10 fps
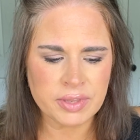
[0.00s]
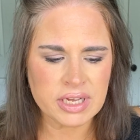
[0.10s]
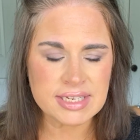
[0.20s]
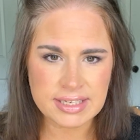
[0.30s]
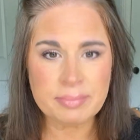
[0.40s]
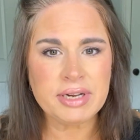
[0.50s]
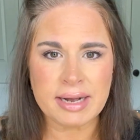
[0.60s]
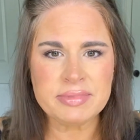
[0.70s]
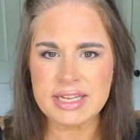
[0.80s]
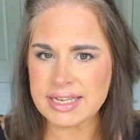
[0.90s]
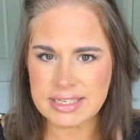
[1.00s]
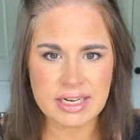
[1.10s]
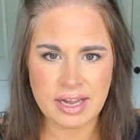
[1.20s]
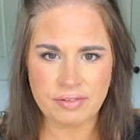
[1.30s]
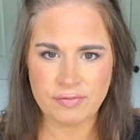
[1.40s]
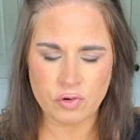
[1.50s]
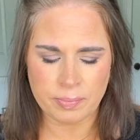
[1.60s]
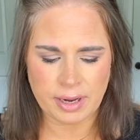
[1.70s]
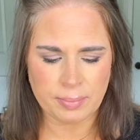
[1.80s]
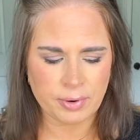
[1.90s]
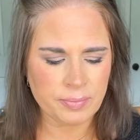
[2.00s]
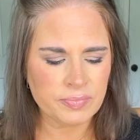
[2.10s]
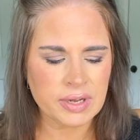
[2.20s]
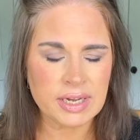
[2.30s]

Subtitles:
Sometimes that's enough for people.